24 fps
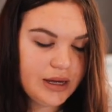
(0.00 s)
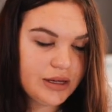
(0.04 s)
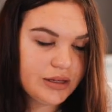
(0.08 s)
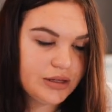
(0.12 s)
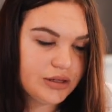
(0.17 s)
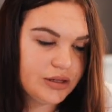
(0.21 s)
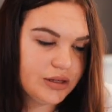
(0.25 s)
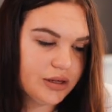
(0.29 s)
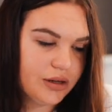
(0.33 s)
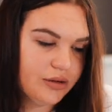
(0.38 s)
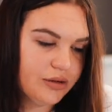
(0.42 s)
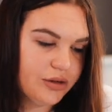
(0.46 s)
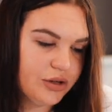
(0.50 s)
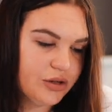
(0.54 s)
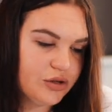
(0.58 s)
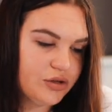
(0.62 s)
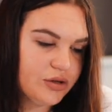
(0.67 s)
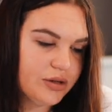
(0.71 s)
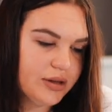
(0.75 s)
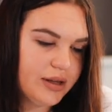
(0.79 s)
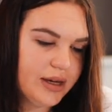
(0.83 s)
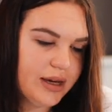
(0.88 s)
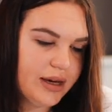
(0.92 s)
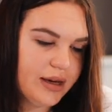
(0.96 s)
So
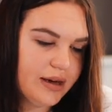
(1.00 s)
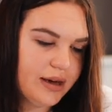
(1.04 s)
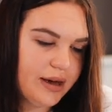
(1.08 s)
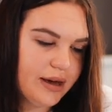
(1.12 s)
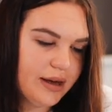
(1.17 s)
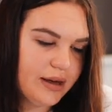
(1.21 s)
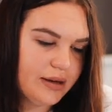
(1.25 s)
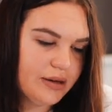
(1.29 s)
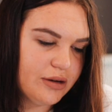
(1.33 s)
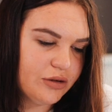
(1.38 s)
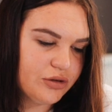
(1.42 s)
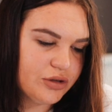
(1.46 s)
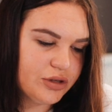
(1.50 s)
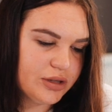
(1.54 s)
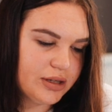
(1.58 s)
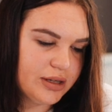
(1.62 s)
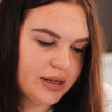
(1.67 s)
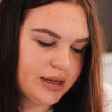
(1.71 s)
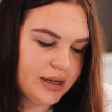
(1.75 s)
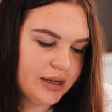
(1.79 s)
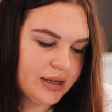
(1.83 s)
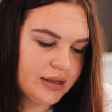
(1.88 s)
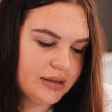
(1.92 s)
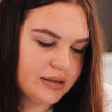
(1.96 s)
usually
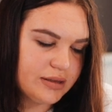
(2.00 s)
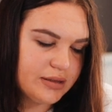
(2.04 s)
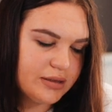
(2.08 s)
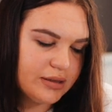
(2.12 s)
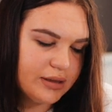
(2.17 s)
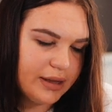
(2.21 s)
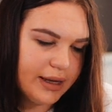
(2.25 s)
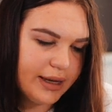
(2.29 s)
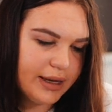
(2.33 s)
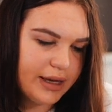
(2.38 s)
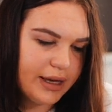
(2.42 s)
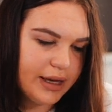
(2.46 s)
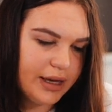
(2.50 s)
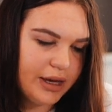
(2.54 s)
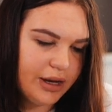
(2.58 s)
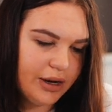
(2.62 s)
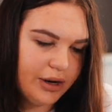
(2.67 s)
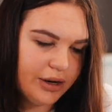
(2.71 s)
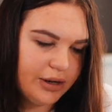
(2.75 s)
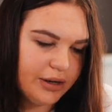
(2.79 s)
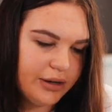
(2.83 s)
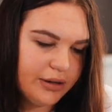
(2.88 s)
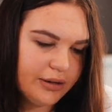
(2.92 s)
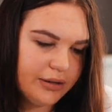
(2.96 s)
Notion is like
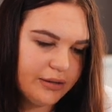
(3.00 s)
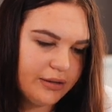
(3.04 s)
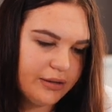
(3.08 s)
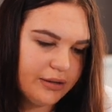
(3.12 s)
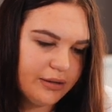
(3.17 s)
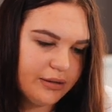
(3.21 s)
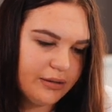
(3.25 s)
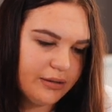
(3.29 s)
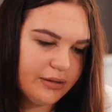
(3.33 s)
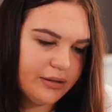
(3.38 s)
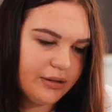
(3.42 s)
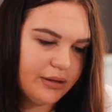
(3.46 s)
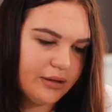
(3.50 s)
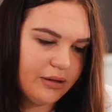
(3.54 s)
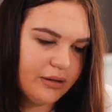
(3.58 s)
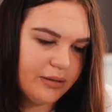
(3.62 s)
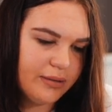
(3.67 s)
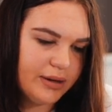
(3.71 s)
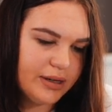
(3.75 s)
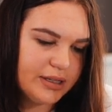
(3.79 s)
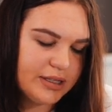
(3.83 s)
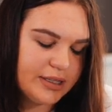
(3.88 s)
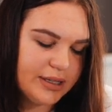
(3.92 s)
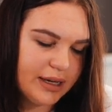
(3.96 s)
here
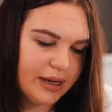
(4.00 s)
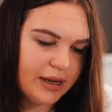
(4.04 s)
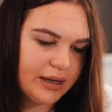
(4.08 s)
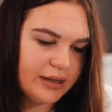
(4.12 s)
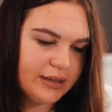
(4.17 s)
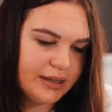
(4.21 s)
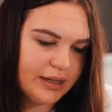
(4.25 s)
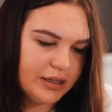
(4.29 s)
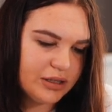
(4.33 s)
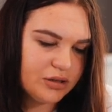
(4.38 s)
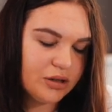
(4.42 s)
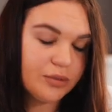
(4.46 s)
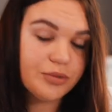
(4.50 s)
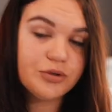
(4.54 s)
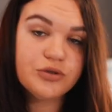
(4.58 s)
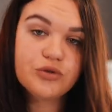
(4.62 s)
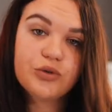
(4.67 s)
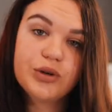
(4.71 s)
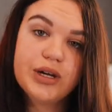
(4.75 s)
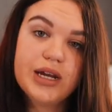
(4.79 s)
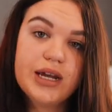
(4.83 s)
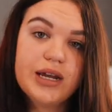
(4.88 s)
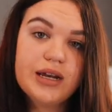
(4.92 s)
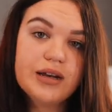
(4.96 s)
on a second desktop
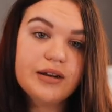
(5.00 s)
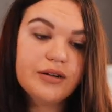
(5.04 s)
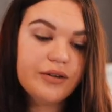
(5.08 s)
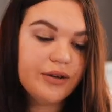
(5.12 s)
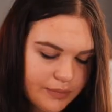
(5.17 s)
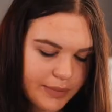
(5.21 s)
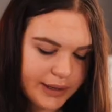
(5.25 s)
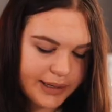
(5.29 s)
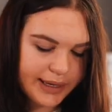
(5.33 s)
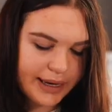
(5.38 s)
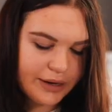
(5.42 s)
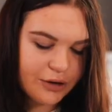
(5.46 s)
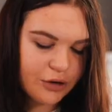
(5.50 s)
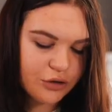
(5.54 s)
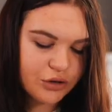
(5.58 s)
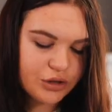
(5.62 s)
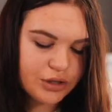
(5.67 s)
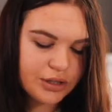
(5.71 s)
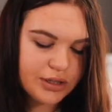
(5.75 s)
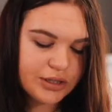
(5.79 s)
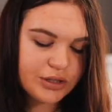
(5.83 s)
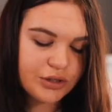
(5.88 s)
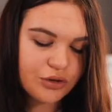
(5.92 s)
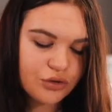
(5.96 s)
screen. But yeah,
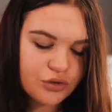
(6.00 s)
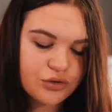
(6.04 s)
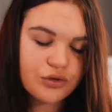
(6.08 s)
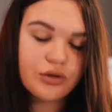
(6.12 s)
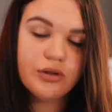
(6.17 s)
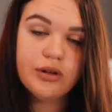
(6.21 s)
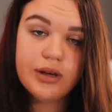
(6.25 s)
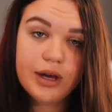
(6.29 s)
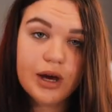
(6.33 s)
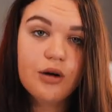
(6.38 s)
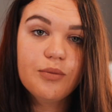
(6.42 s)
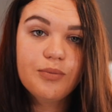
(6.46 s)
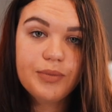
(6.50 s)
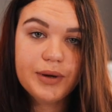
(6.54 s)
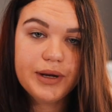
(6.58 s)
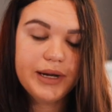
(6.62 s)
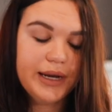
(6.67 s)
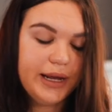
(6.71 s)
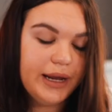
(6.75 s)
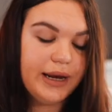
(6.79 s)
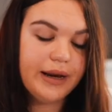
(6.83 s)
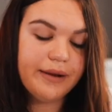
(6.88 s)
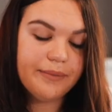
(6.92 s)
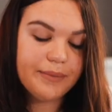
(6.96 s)
Notion is usually
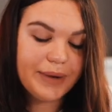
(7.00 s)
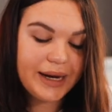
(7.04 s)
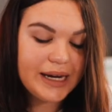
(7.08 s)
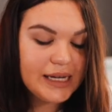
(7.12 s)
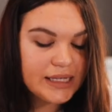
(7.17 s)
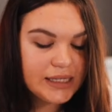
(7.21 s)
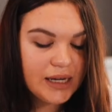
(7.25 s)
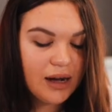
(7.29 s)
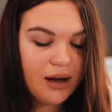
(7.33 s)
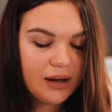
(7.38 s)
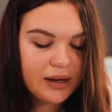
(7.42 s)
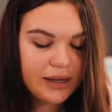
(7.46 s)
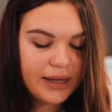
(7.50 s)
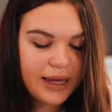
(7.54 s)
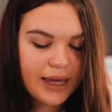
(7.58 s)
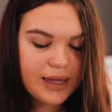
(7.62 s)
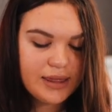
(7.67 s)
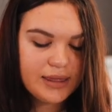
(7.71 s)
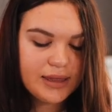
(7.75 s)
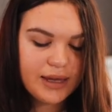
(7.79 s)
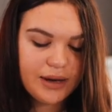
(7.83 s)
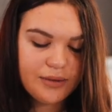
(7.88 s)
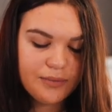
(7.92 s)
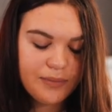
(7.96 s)
open in my dock,
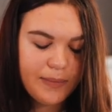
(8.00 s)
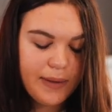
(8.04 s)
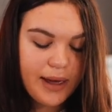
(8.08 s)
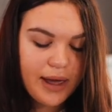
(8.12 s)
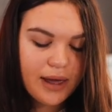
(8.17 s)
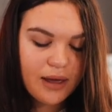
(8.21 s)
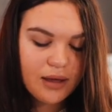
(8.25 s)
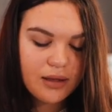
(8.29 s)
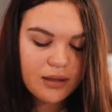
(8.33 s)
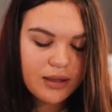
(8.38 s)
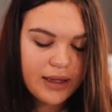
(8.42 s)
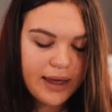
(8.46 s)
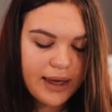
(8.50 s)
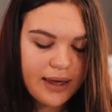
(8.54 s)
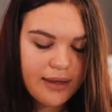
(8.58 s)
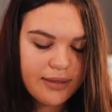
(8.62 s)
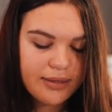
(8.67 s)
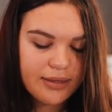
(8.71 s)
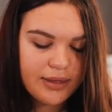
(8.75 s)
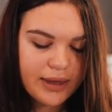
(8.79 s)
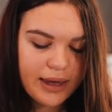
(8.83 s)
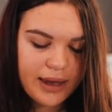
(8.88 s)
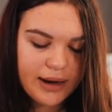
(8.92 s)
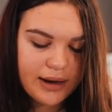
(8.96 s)
and then mail,
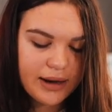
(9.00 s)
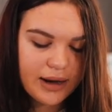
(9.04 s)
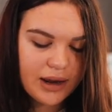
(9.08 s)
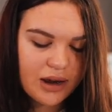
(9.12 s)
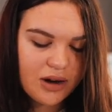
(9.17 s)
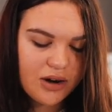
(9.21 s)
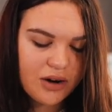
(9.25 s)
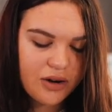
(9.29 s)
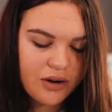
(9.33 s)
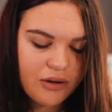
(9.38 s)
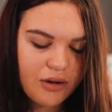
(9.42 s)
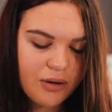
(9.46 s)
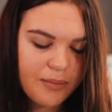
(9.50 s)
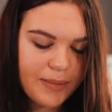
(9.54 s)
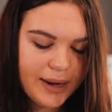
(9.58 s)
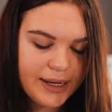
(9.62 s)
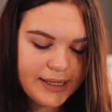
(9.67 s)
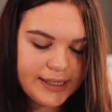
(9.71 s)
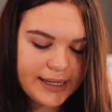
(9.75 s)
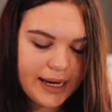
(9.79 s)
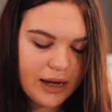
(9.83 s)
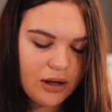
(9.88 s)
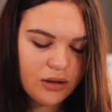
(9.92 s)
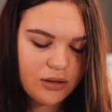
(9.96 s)
and then here are
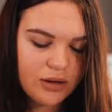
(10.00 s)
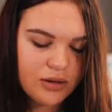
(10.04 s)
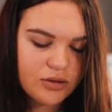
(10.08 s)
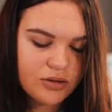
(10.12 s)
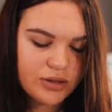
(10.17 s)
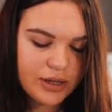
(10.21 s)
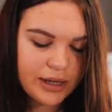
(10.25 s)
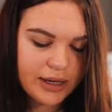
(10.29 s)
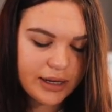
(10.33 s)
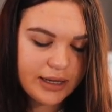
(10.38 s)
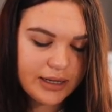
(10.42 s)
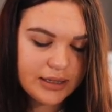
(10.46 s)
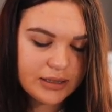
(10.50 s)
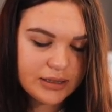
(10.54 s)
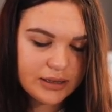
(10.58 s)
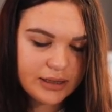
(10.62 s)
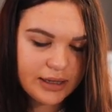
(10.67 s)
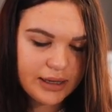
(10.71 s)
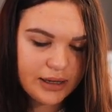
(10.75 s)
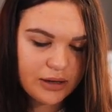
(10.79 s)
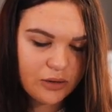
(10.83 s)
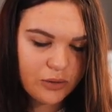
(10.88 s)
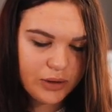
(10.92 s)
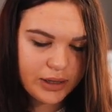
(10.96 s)
my downloads, so I can
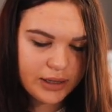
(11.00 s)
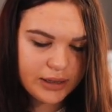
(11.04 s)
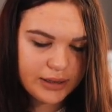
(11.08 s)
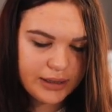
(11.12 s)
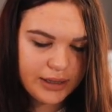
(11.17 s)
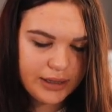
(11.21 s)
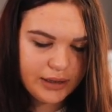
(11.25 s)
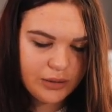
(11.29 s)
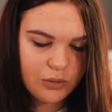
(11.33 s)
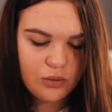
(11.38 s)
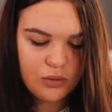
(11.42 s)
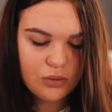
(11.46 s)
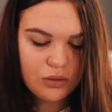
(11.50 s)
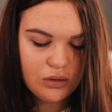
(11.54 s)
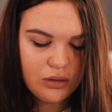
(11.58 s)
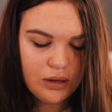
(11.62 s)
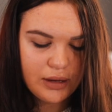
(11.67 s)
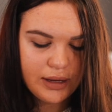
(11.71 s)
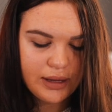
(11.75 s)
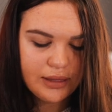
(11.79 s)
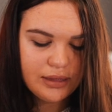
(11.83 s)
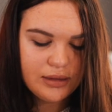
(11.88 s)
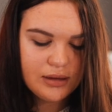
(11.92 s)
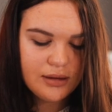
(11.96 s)
easily quickly
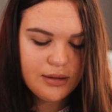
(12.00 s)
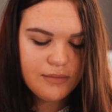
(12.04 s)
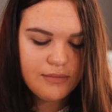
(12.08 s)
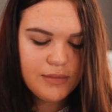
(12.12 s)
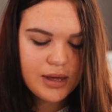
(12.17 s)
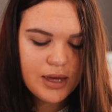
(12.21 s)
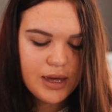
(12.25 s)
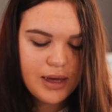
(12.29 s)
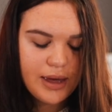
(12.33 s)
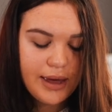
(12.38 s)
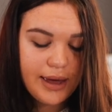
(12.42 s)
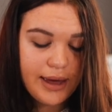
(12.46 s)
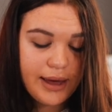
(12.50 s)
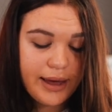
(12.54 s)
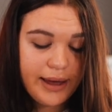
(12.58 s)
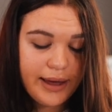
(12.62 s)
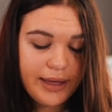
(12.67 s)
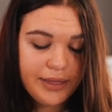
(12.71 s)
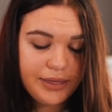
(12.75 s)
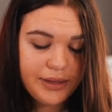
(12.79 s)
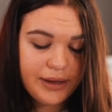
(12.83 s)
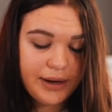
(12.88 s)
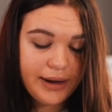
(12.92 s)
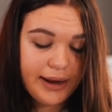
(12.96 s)
look at them.
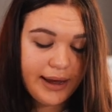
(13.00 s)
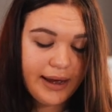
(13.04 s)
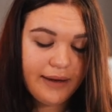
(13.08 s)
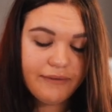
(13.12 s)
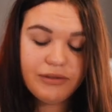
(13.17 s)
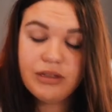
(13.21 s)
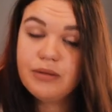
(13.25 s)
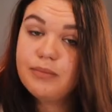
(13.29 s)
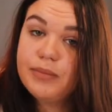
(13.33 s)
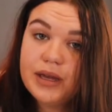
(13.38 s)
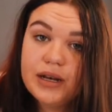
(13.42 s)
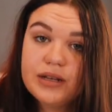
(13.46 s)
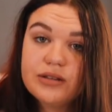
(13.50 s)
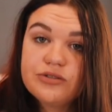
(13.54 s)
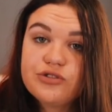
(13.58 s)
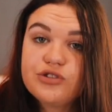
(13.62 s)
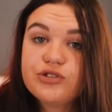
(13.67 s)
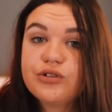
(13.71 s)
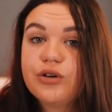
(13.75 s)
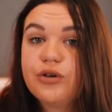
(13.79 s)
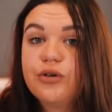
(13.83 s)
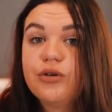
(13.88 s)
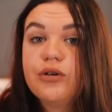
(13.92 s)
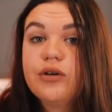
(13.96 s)
And then I have the bin.
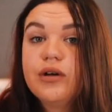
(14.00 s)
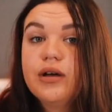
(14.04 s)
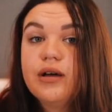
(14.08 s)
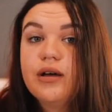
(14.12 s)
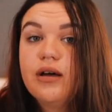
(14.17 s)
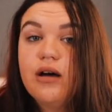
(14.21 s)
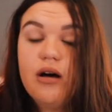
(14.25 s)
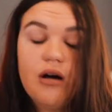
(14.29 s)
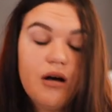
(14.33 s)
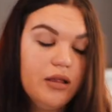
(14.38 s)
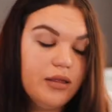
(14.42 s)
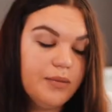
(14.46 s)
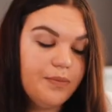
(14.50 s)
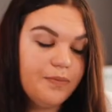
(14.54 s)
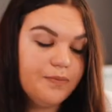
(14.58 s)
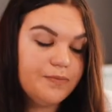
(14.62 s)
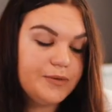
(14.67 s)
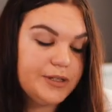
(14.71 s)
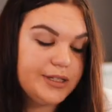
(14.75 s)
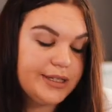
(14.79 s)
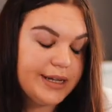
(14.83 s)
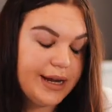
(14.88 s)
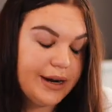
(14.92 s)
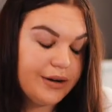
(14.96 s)
So all the
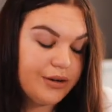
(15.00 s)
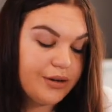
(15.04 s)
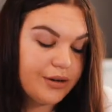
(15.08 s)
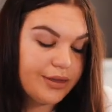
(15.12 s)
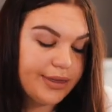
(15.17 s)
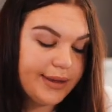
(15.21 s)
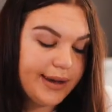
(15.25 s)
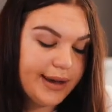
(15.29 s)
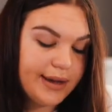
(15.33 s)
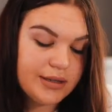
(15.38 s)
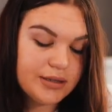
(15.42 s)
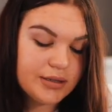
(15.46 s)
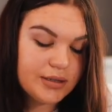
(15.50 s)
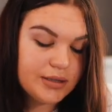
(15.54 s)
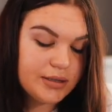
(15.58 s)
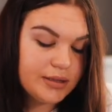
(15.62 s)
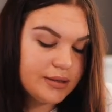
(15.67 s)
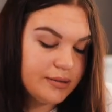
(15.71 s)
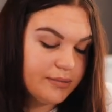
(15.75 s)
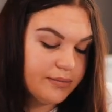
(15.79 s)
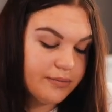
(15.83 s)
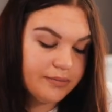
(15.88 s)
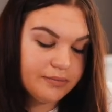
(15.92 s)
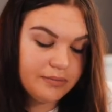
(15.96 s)
standard
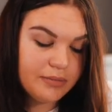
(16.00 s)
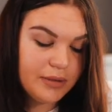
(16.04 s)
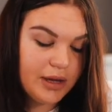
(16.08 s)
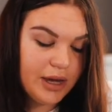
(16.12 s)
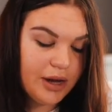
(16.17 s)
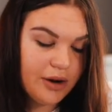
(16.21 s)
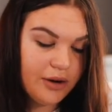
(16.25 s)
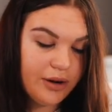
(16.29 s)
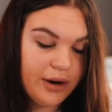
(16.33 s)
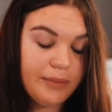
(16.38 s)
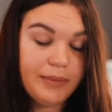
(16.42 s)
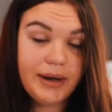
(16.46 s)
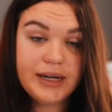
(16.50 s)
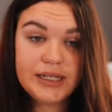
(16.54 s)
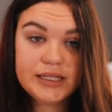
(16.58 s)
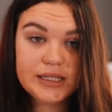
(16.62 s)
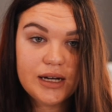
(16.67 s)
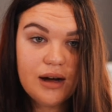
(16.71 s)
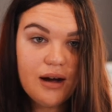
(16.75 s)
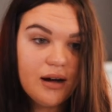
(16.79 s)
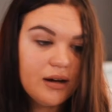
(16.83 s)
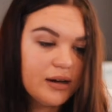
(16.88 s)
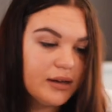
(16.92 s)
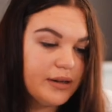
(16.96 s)
things here in my
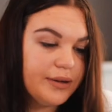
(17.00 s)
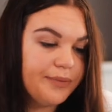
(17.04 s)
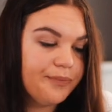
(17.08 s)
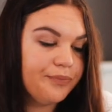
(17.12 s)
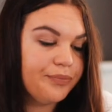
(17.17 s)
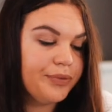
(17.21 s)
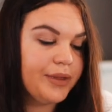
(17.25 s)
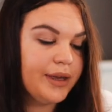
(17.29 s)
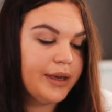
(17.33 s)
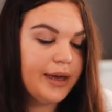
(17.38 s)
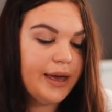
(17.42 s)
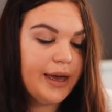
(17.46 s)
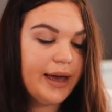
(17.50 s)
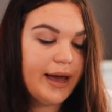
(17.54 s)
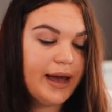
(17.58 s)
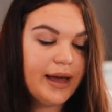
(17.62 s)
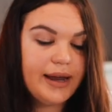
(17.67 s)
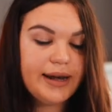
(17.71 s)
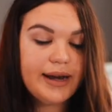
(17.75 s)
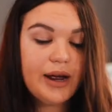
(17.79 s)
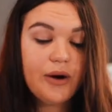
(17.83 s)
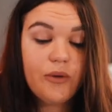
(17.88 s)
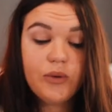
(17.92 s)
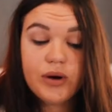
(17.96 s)
dock.
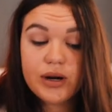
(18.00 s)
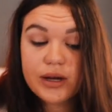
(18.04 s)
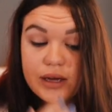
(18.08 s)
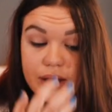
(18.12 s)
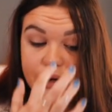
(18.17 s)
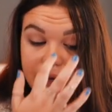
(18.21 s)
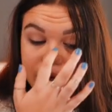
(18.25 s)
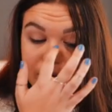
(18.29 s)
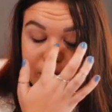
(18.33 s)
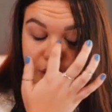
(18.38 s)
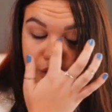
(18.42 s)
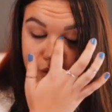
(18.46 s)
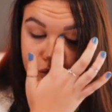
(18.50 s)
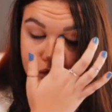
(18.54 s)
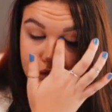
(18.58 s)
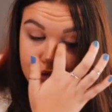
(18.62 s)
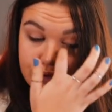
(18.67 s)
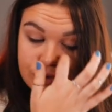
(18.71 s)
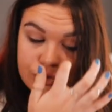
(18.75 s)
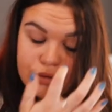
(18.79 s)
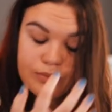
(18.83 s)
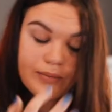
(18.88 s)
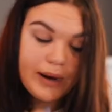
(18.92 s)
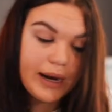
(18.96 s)
And now we're gonna go
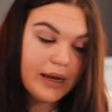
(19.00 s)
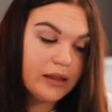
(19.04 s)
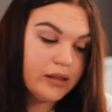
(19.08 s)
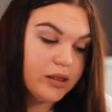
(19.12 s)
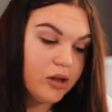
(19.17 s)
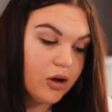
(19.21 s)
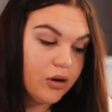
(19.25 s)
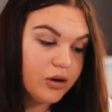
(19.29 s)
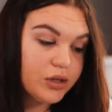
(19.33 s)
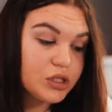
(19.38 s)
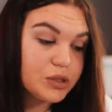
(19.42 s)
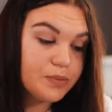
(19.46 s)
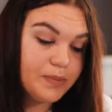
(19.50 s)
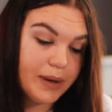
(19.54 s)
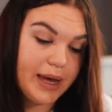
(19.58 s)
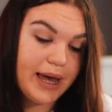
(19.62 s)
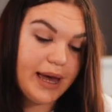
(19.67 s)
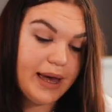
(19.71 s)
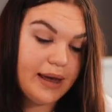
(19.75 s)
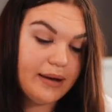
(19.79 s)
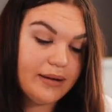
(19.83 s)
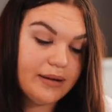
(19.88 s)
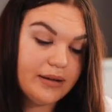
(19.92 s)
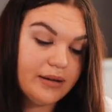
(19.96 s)
to my
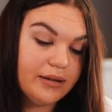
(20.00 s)
launchpad.